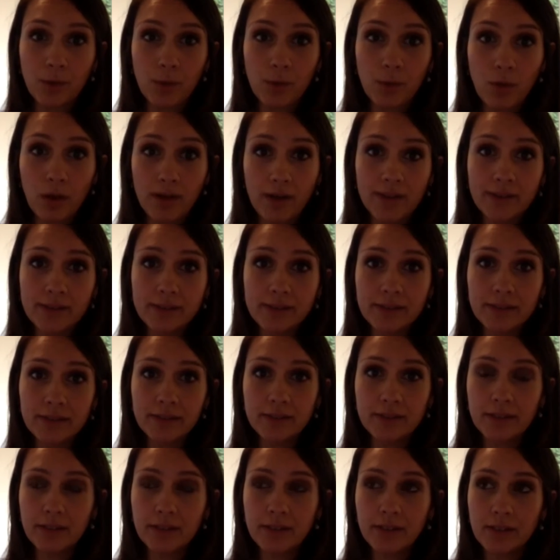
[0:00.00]
want,
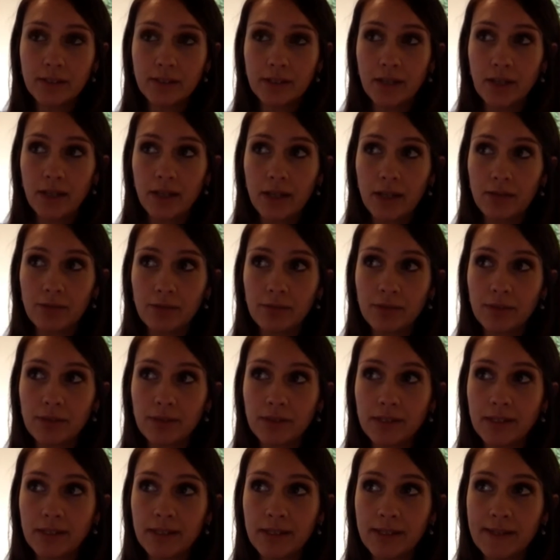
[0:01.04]
and
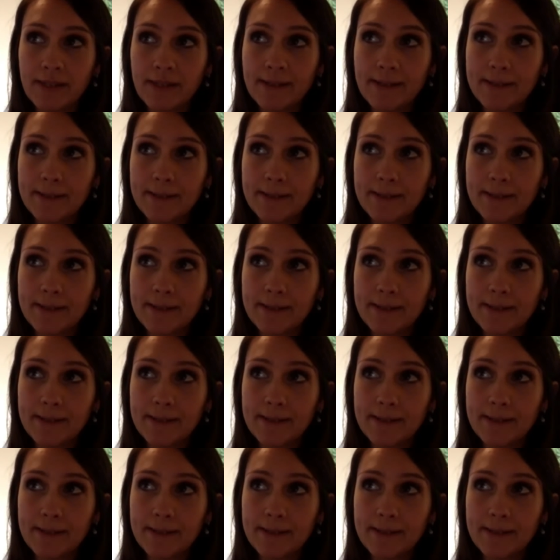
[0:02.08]
really